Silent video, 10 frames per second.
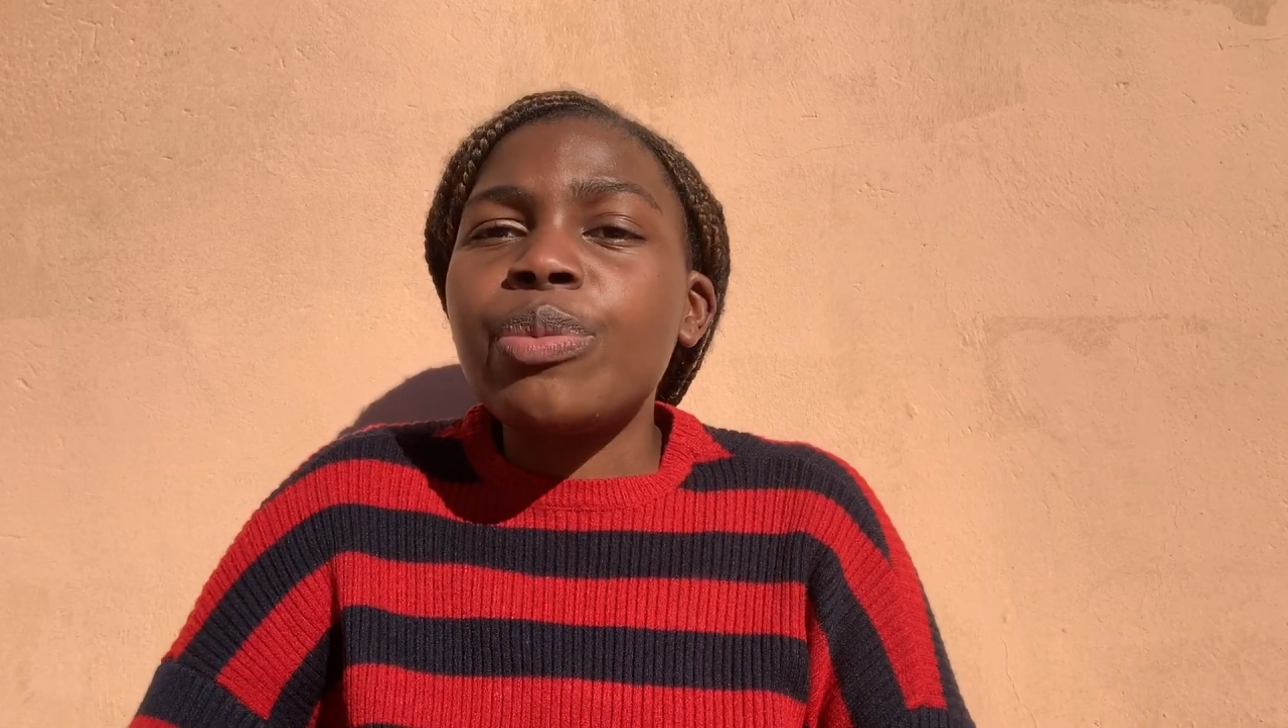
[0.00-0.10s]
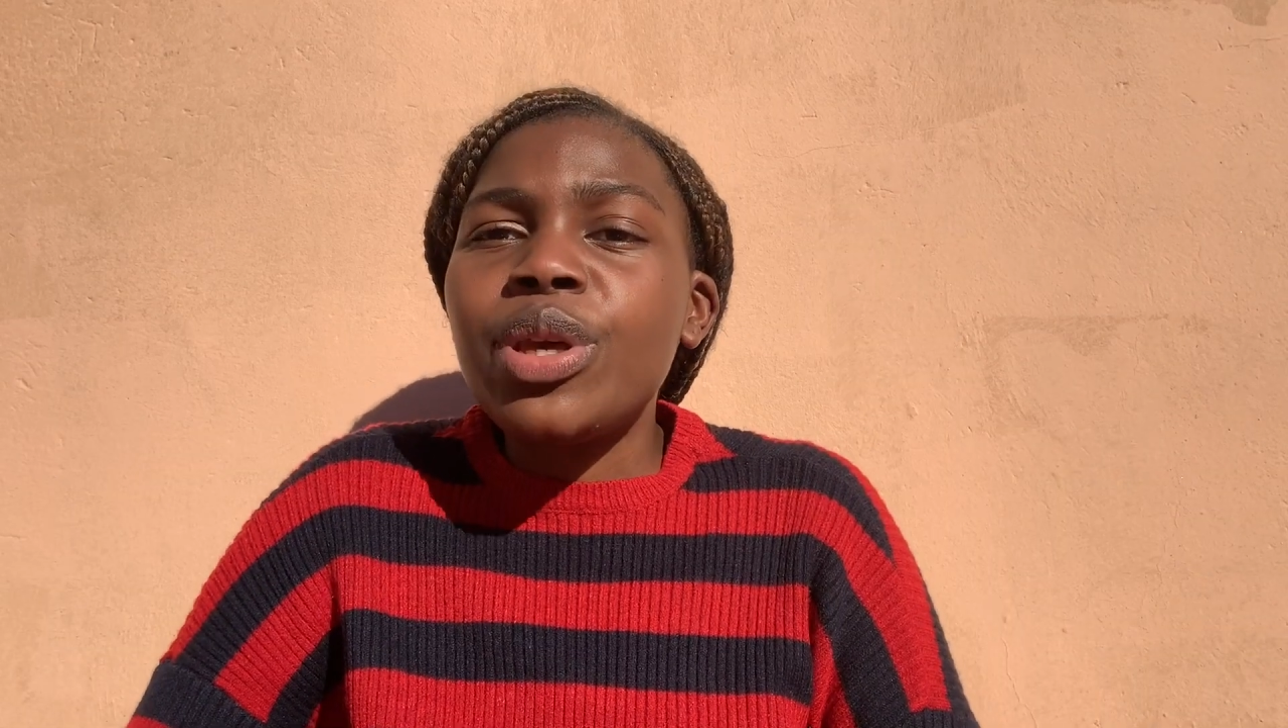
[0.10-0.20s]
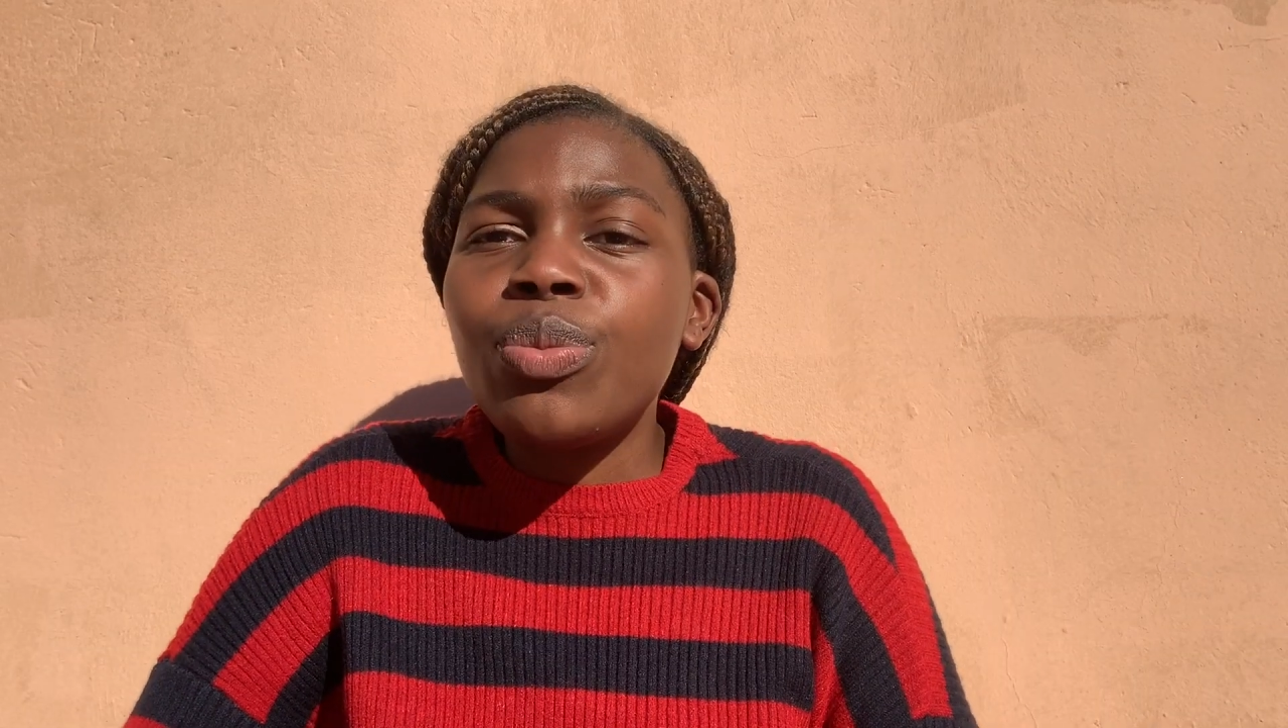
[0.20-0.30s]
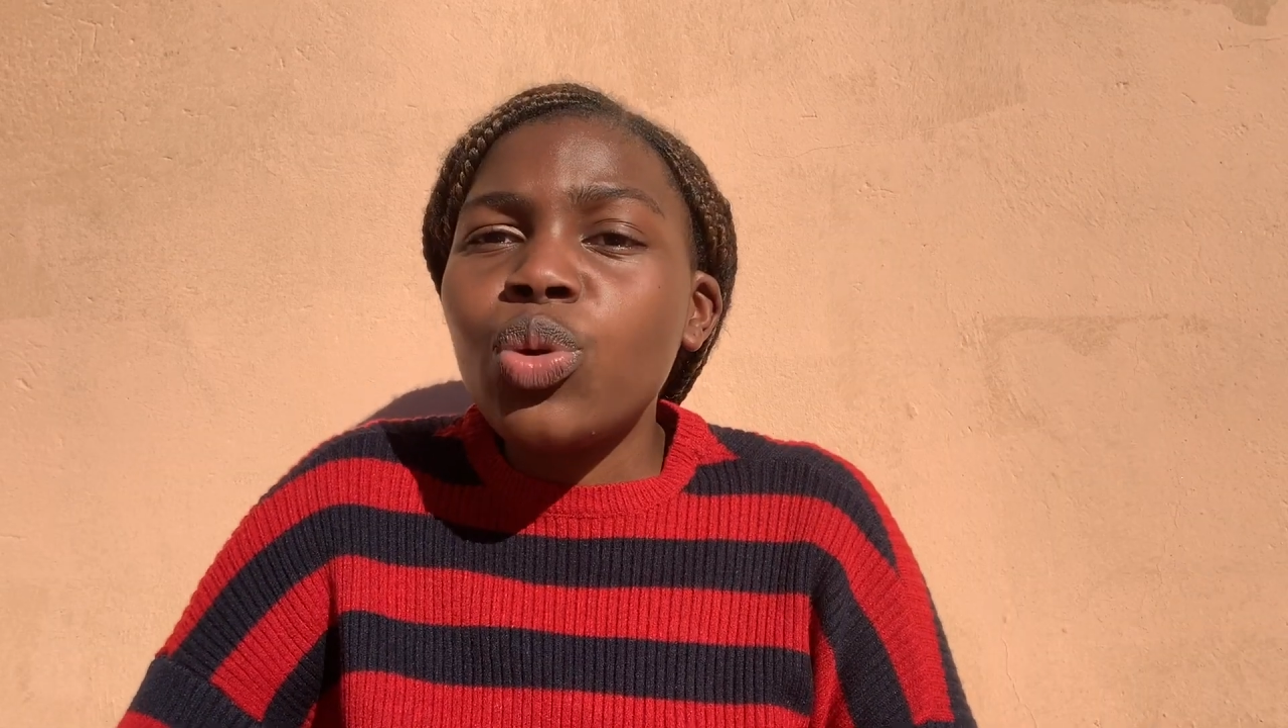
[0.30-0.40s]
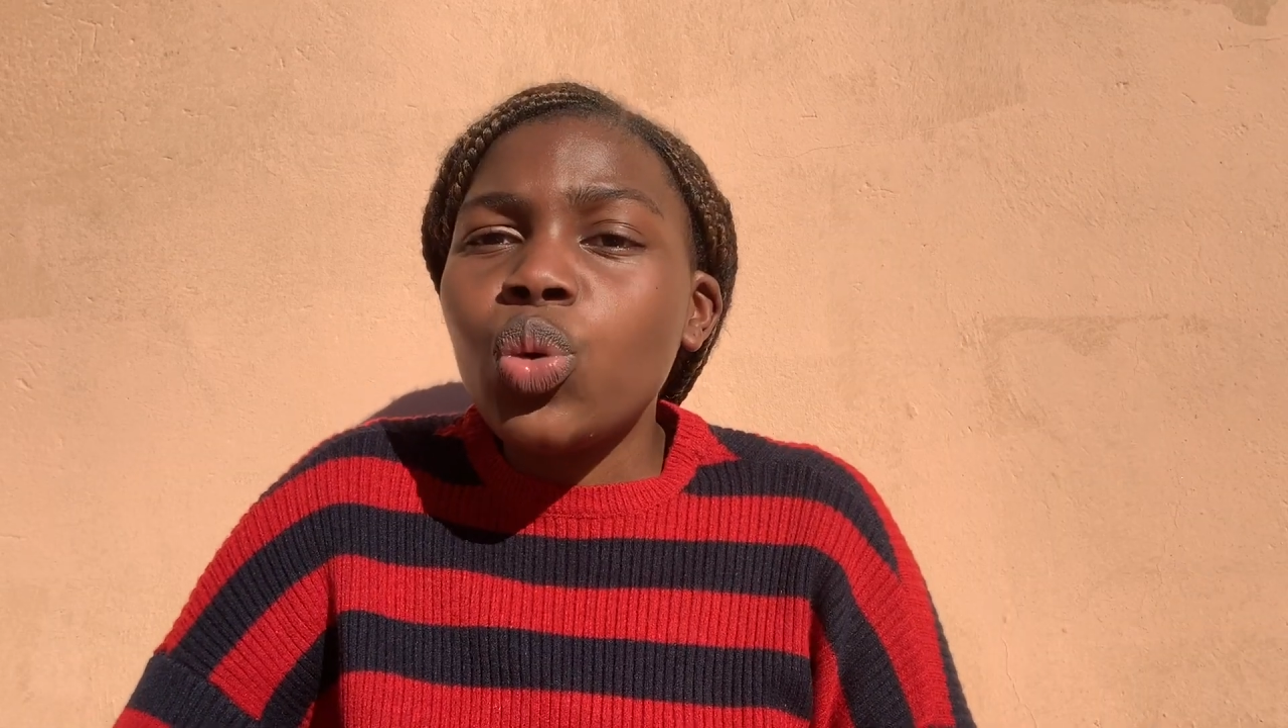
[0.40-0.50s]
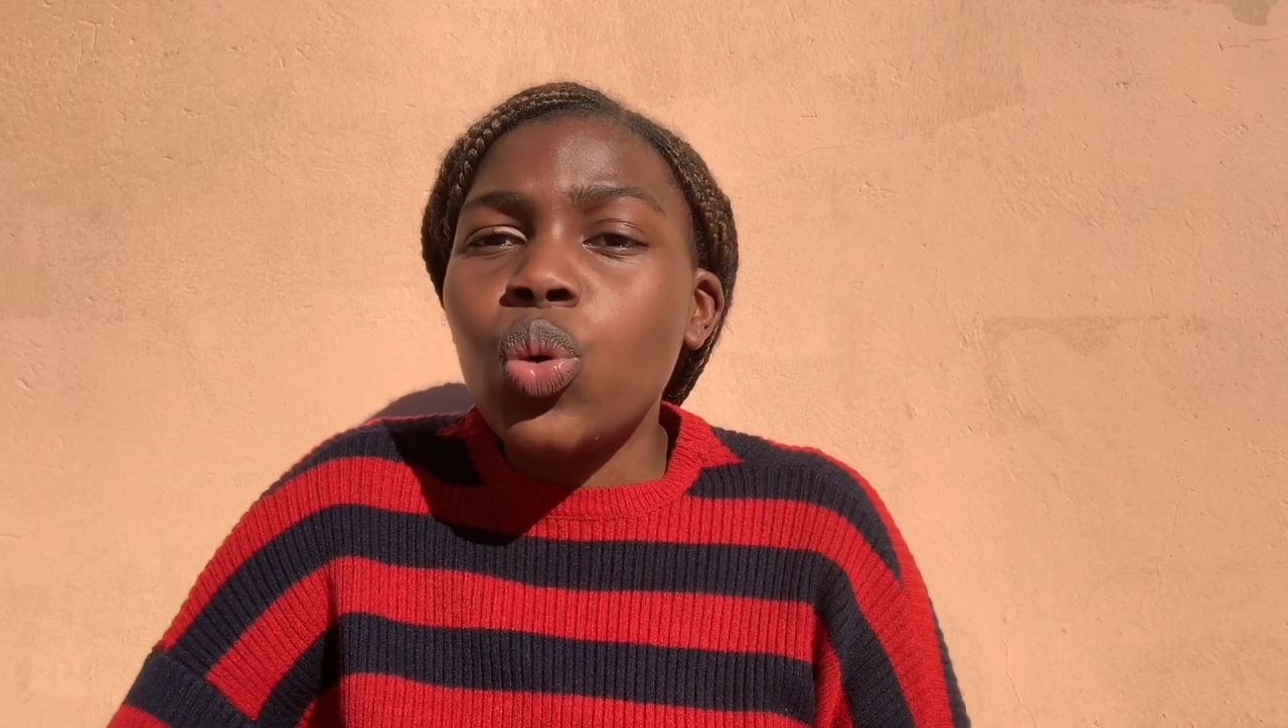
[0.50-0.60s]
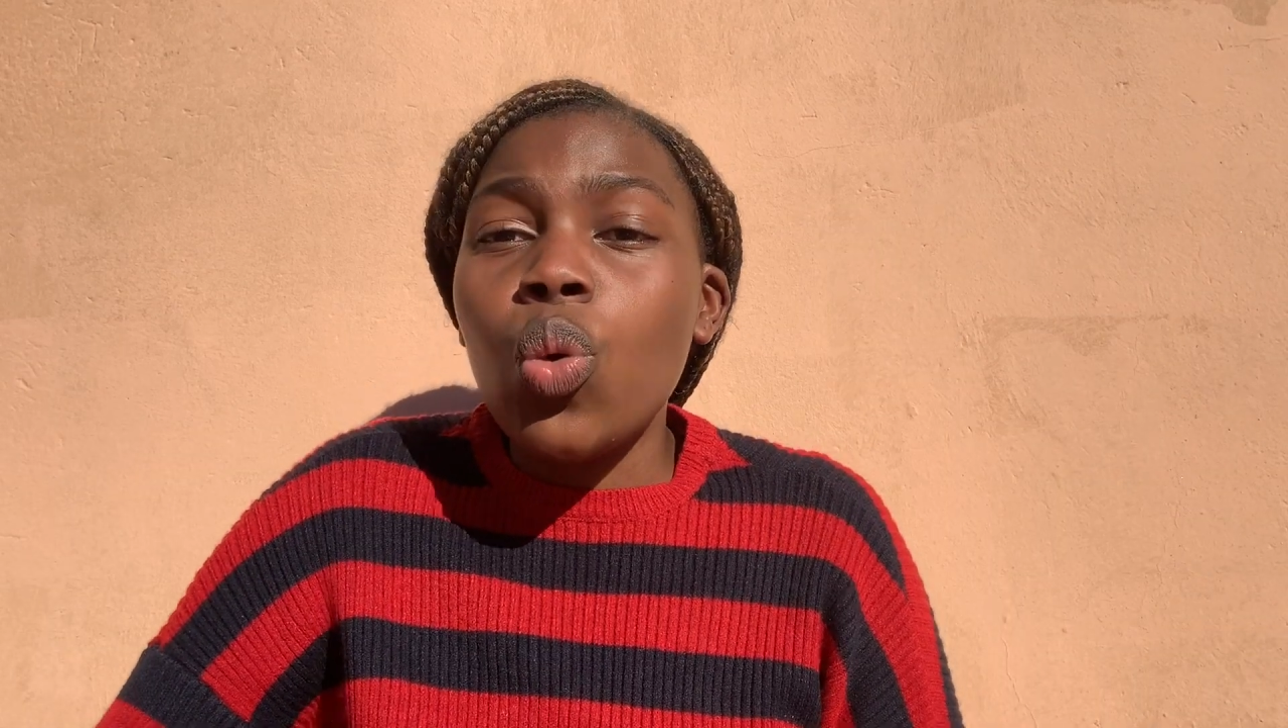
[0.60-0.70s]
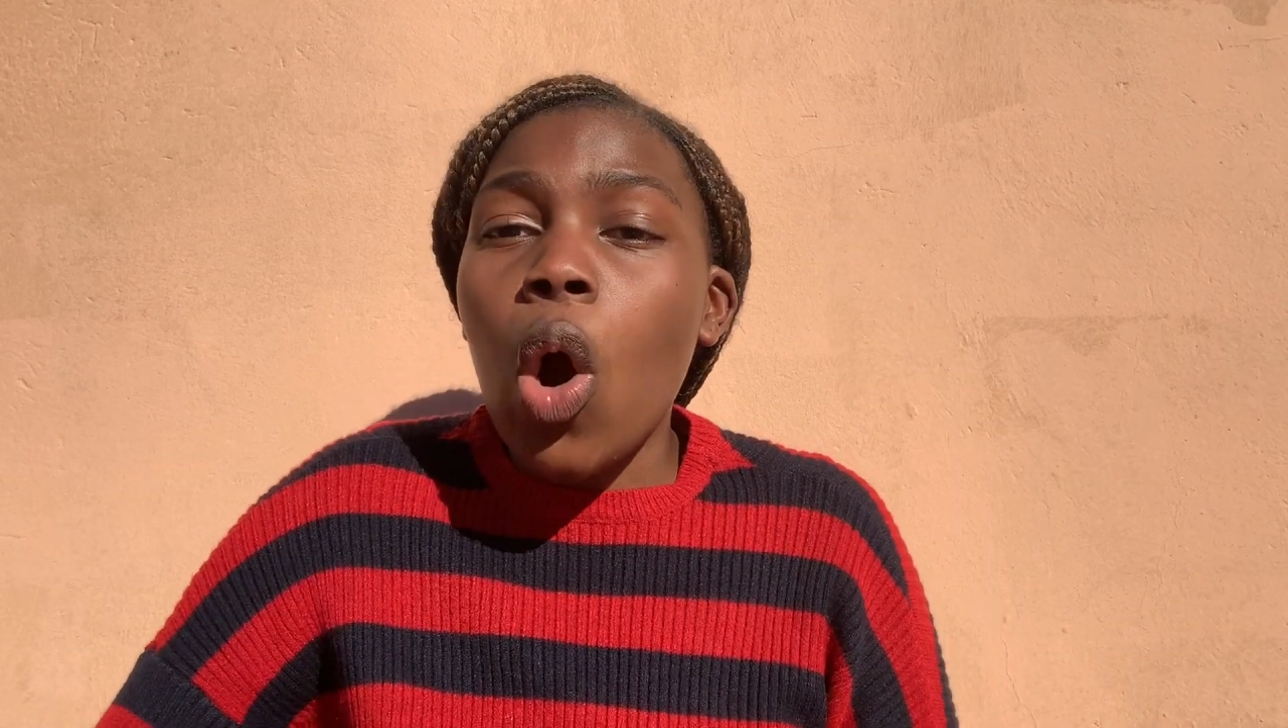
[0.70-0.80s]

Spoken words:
people who